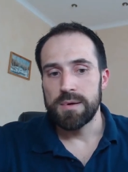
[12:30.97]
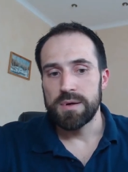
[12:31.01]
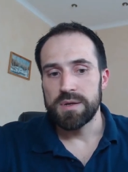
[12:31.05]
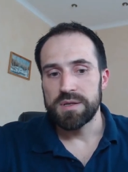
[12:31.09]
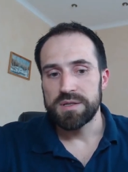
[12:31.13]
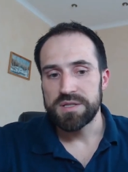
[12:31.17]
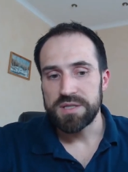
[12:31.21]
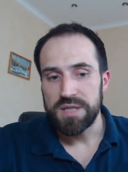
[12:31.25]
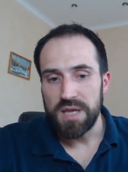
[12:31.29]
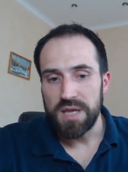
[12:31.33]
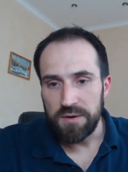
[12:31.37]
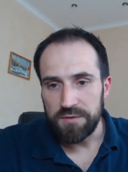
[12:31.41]

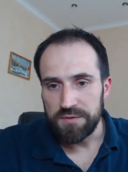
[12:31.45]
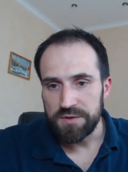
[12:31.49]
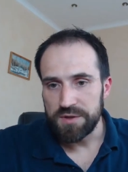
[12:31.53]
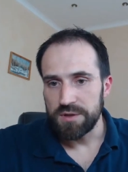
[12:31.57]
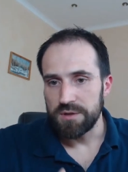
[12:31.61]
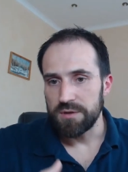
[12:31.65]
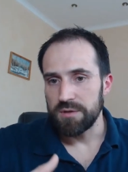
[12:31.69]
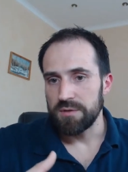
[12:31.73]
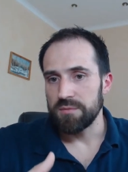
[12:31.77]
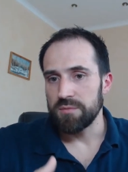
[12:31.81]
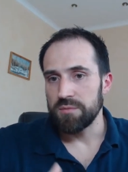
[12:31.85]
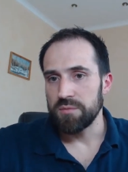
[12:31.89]

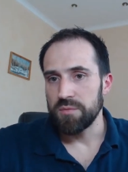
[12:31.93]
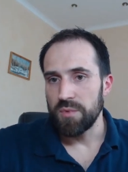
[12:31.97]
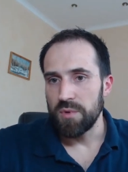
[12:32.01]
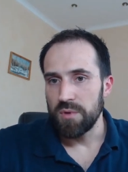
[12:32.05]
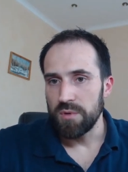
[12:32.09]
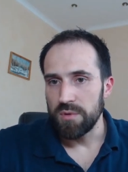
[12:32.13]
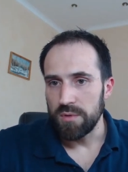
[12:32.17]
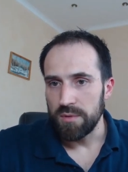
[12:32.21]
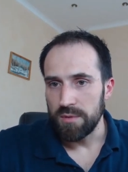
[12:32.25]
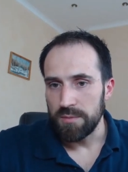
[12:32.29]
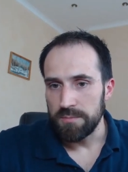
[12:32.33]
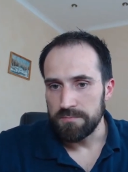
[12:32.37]
safety
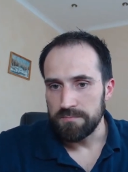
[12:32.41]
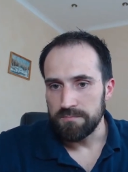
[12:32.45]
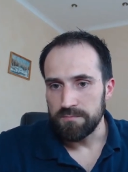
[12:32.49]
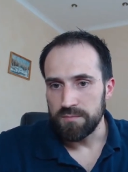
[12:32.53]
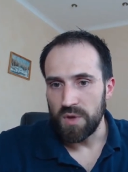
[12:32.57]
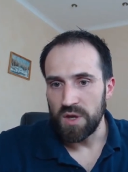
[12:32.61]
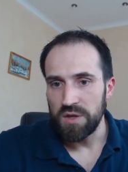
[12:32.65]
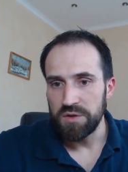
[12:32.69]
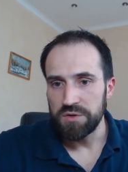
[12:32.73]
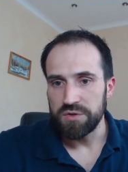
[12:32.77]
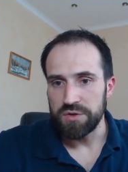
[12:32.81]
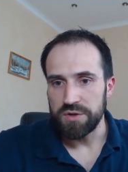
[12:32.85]
um,
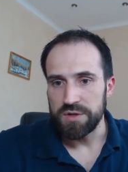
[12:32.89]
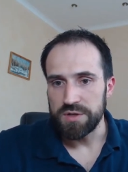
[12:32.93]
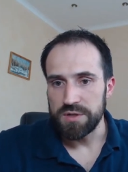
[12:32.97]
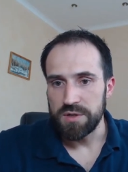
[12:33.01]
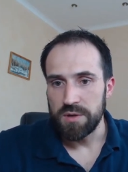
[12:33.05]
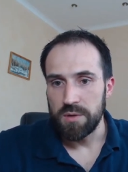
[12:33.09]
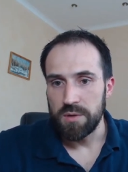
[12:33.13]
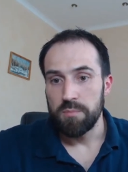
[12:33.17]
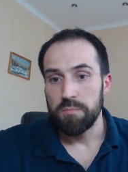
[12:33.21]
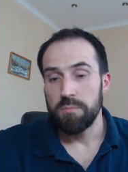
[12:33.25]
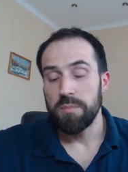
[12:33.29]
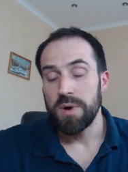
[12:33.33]
interest,
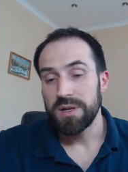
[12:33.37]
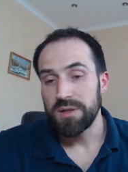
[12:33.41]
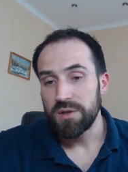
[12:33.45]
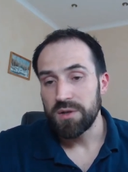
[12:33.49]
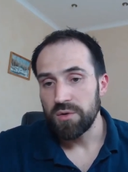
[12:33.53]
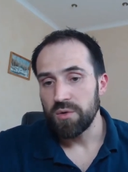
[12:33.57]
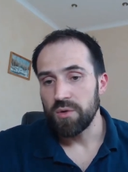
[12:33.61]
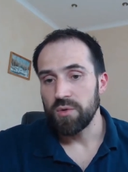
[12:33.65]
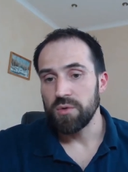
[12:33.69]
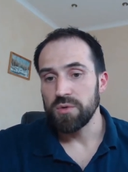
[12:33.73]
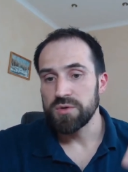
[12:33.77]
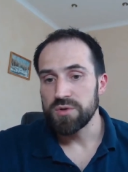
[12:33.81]

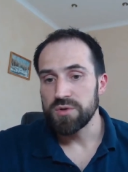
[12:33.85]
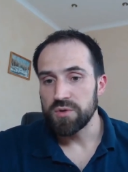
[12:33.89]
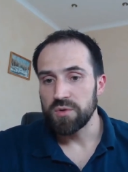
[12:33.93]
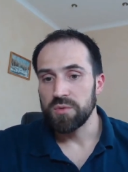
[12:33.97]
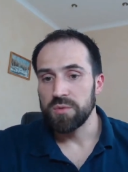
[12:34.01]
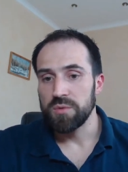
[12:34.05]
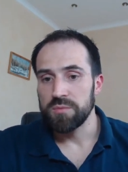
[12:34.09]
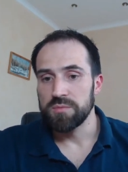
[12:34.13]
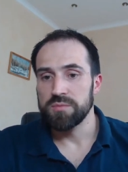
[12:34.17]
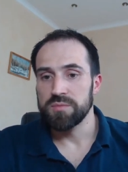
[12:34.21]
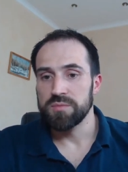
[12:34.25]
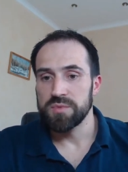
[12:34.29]
but
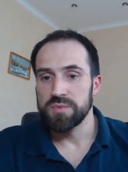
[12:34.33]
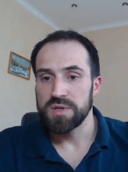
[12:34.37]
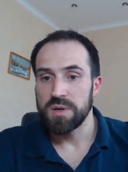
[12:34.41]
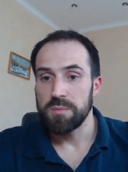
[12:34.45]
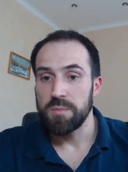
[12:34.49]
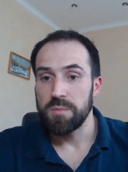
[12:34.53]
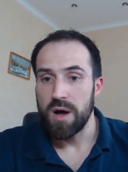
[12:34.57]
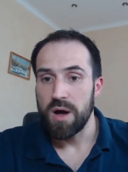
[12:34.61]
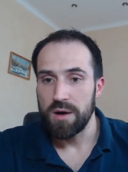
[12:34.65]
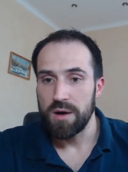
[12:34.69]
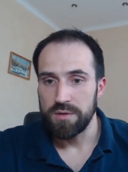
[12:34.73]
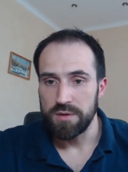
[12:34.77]
also
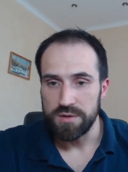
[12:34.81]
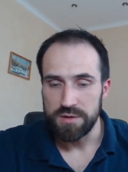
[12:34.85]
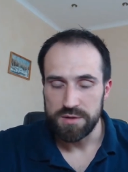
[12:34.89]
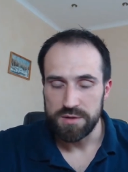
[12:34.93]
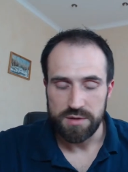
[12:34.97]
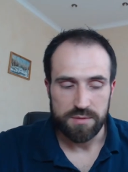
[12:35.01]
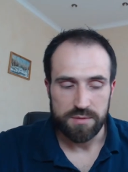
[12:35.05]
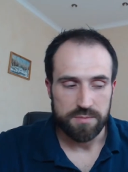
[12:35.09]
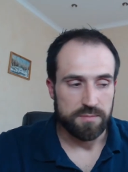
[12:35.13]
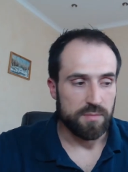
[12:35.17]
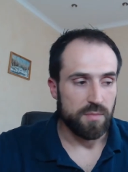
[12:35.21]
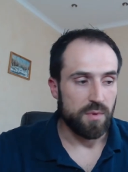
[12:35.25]
some
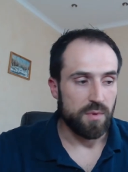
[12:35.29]
others.